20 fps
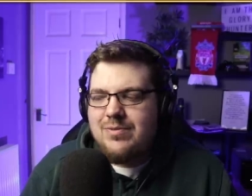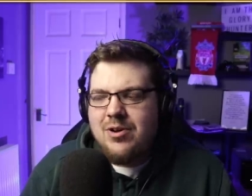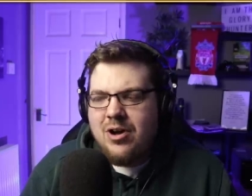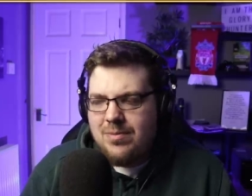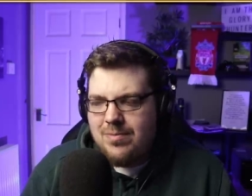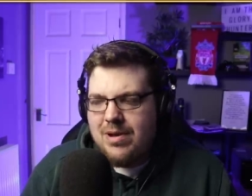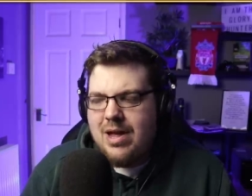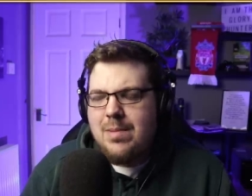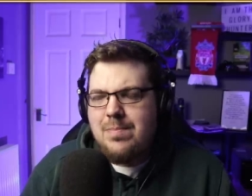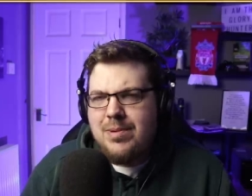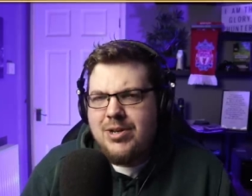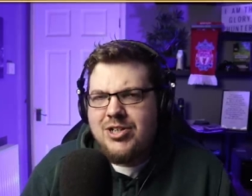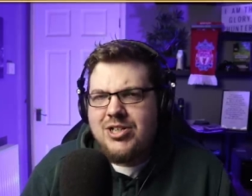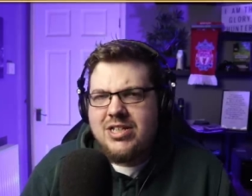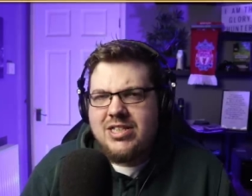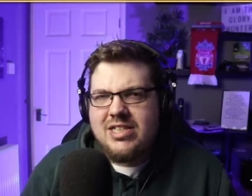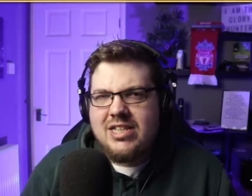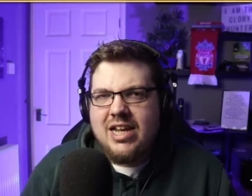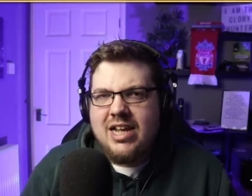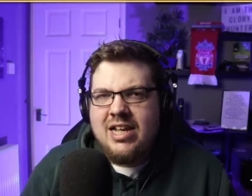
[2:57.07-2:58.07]
We've got
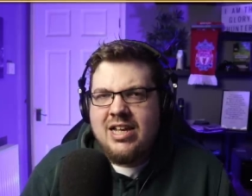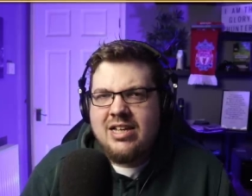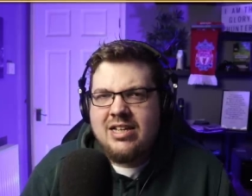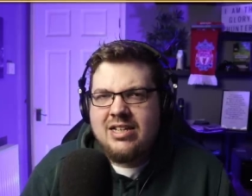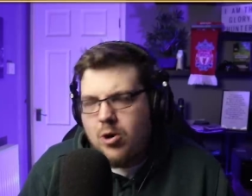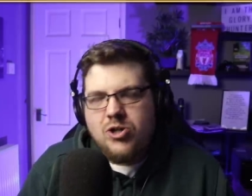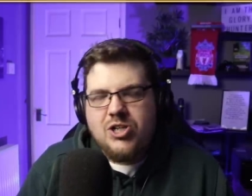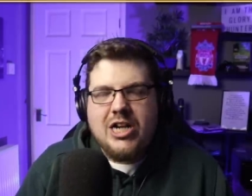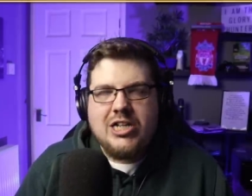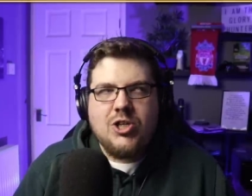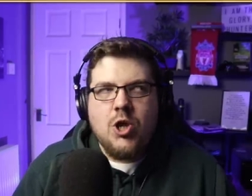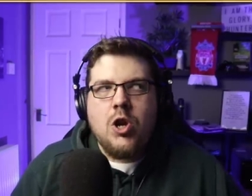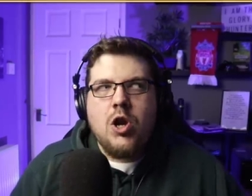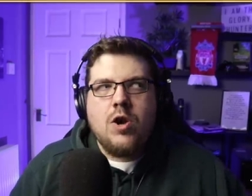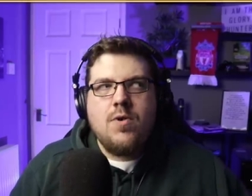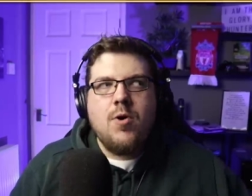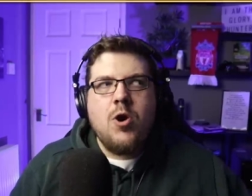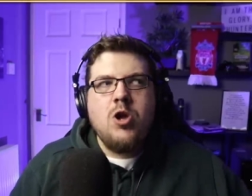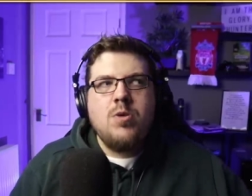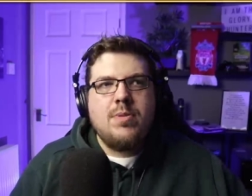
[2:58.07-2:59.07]
ambitions here. Project
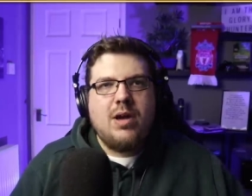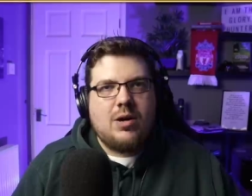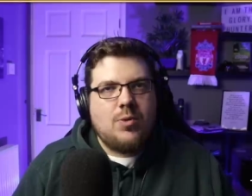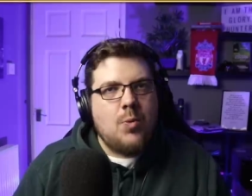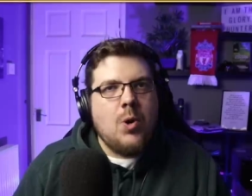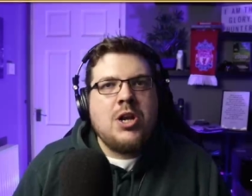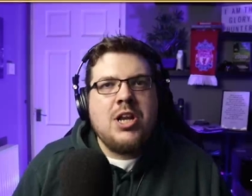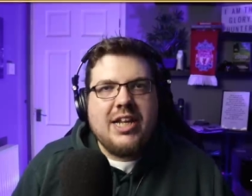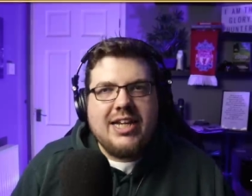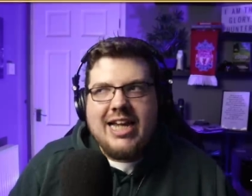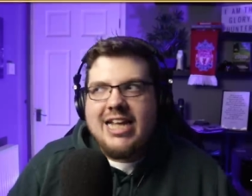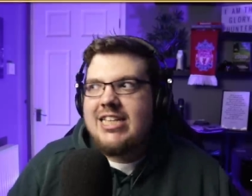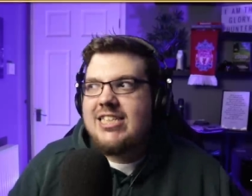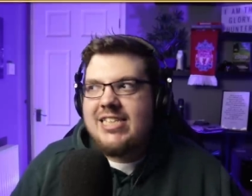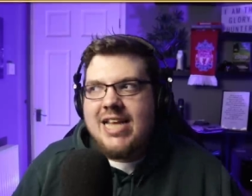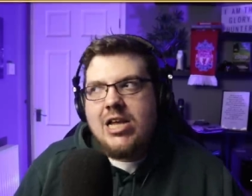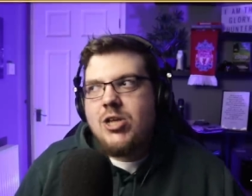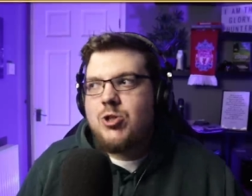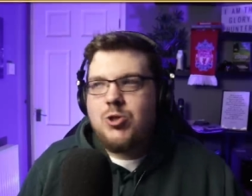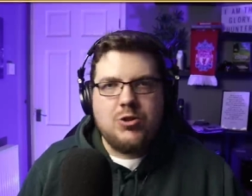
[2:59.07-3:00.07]
Donnarumma. Wonder Kid
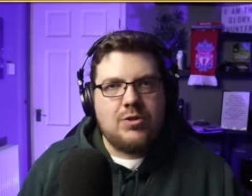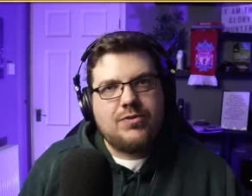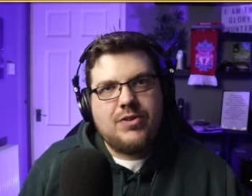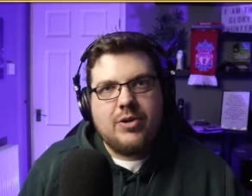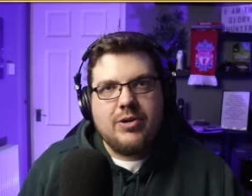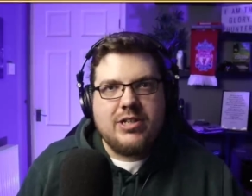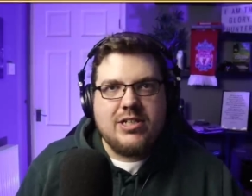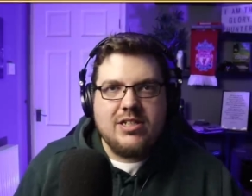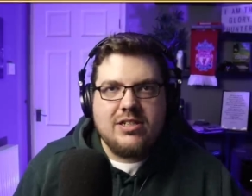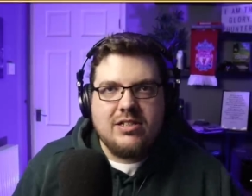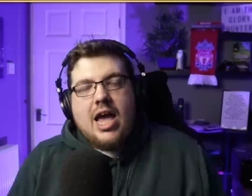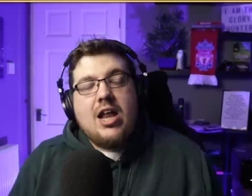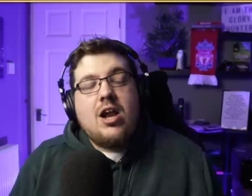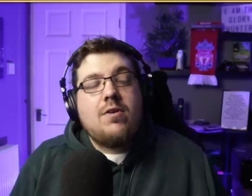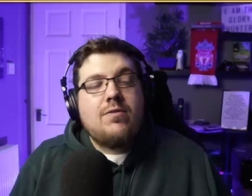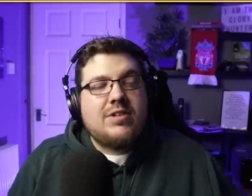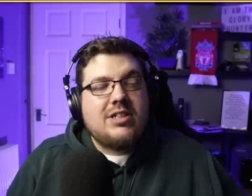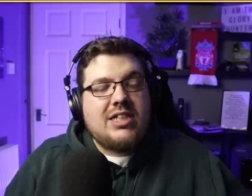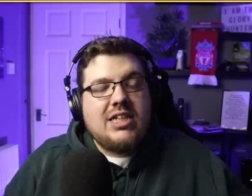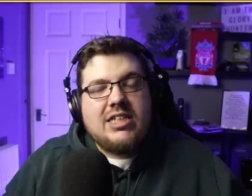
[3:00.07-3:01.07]
Central, viewers. And
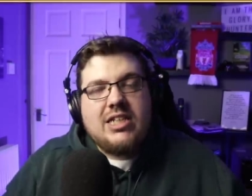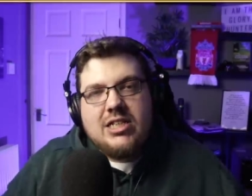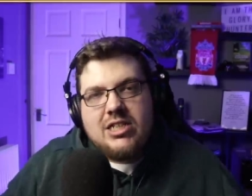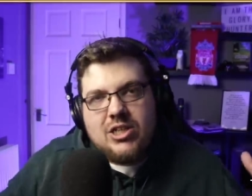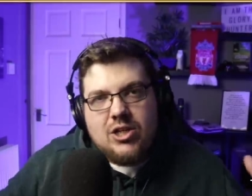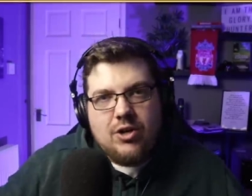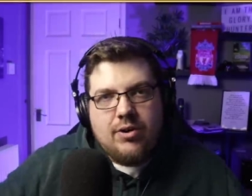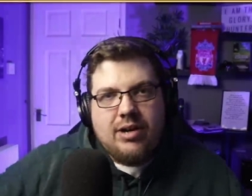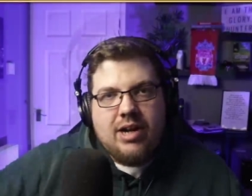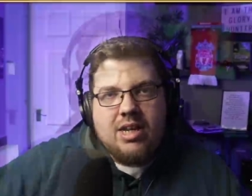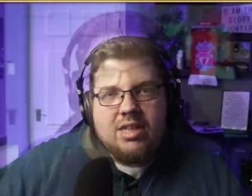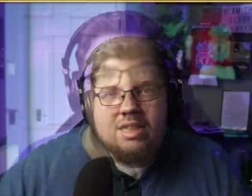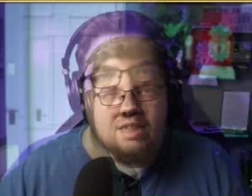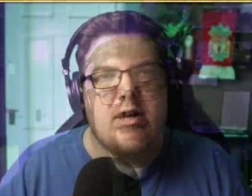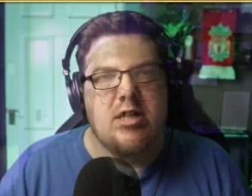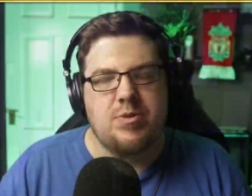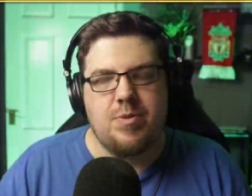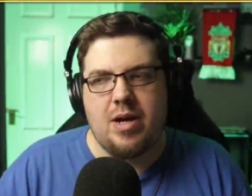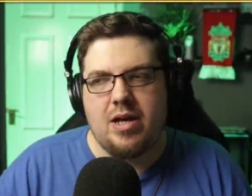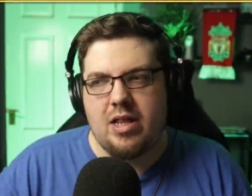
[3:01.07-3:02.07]
obviously, since Glory
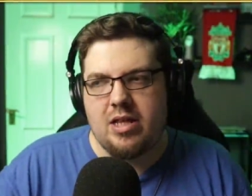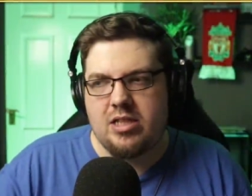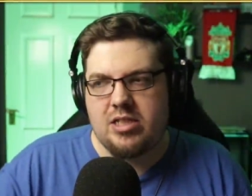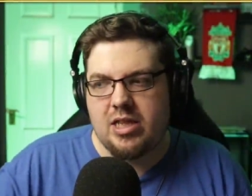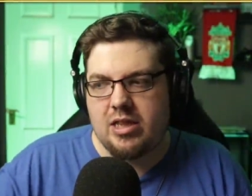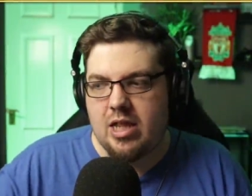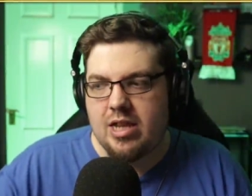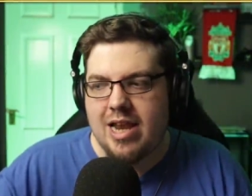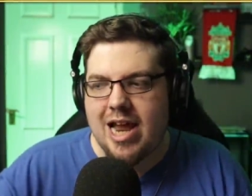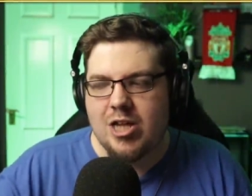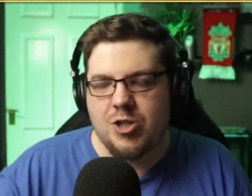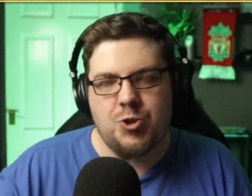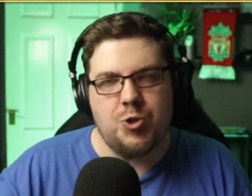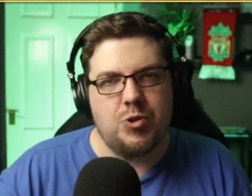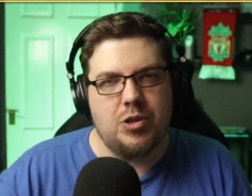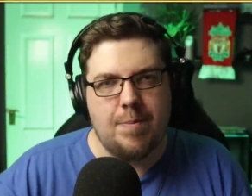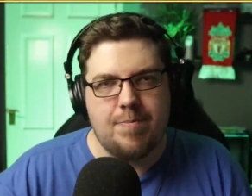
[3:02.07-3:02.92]
Hunter's ended, I've done a couple of